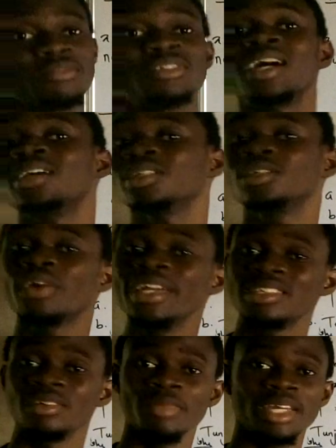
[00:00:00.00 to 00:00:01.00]
is actually going
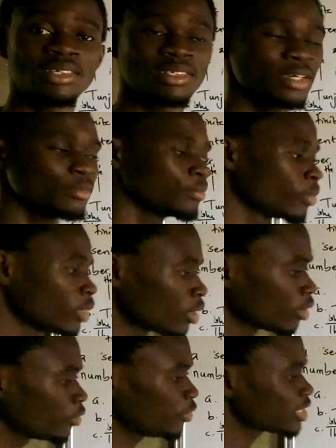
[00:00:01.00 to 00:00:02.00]
to remain the same.
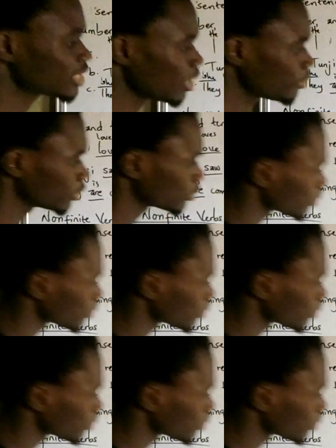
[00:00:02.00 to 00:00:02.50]
For example,